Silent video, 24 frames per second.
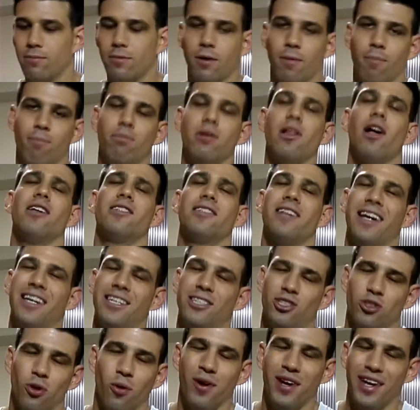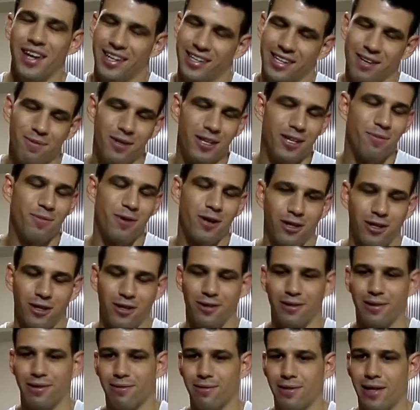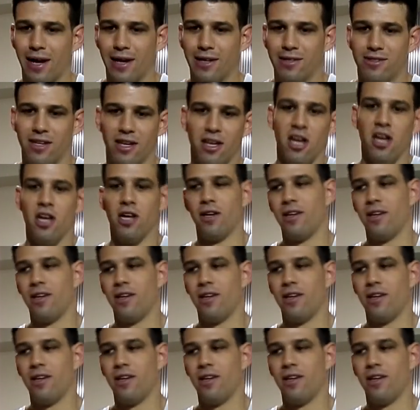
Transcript: plus I enjoy it. I mean, I'm not going to lie and say,